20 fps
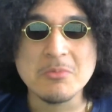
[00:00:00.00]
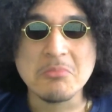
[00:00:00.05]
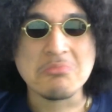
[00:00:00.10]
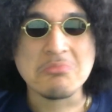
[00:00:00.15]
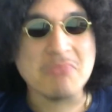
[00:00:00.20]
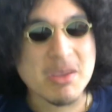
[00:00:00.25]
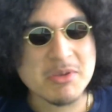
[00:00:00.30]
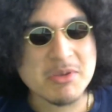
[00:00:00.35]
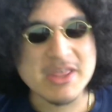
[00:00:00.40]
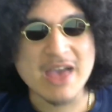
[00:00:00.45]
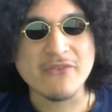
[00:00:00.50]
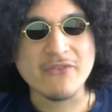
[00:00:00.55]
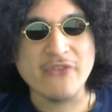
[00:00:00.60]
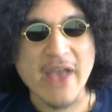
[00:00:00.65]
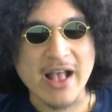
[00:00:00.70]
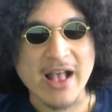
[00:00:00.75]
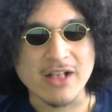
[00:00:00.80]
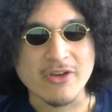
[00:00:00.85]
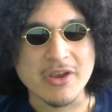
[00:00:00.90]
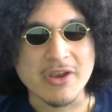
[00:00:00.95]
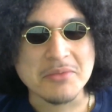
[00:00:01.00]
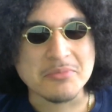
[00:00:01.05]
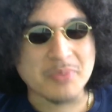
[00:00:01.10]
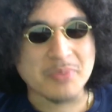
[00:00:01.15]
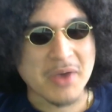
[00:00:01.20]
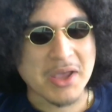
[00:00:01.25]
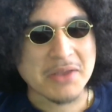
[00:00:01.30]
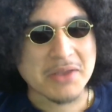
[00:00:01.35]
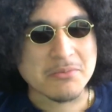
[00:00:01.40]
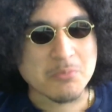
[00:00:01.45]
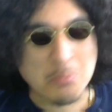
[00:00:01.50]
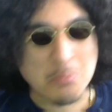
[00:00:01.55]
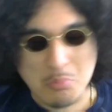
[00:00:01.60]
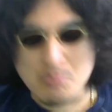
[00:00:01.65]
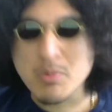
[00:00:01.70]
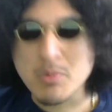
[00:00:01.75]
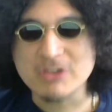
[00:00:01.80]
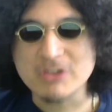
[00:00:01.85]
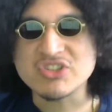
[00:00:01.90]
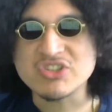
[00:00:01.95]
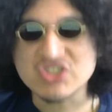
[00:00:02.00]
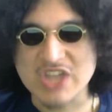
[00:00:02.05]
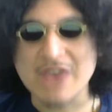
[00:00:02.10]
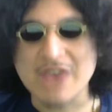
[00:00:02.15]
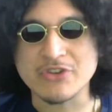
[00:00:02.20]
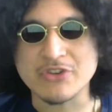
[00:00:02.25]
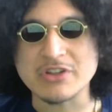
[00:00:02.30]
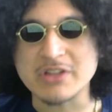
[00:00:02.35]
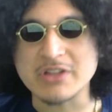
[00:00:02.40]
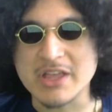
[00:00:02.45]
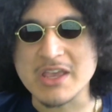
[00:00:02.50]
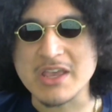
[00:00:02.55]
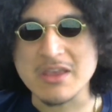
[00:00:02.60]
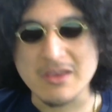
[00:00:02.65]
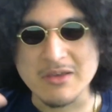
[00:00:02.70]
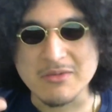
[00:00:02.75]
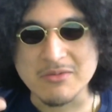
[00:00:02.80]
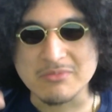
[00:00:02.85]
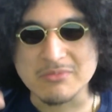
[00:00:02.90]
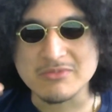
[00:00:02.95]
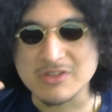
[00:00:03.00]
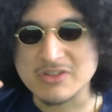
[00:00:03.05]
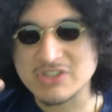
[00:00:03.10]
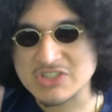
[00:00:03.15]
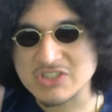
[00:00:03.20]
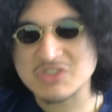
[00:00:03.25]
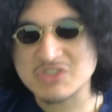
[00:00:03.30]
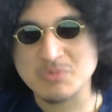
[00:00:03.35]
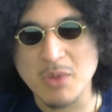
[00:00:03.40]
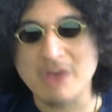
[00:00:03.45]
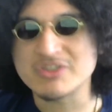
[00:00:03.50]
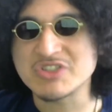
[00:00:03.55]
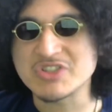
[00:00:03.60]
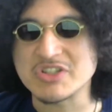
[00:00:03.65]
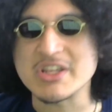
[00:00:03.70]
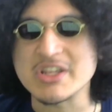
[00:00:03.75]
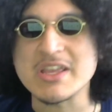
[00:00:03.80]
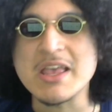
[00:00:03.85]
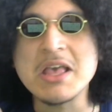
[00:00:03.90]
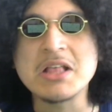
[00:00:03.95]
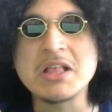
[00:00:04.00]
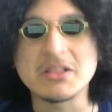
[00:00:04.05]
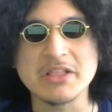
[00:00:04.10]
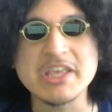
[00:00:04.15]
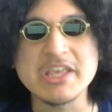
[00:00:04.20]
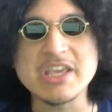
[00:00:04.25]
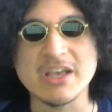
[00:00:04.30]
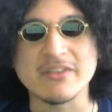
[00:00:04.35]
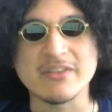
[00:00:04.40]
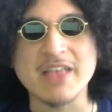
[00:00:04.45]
Maybe not Valorant, but most definitely, just mostly, League of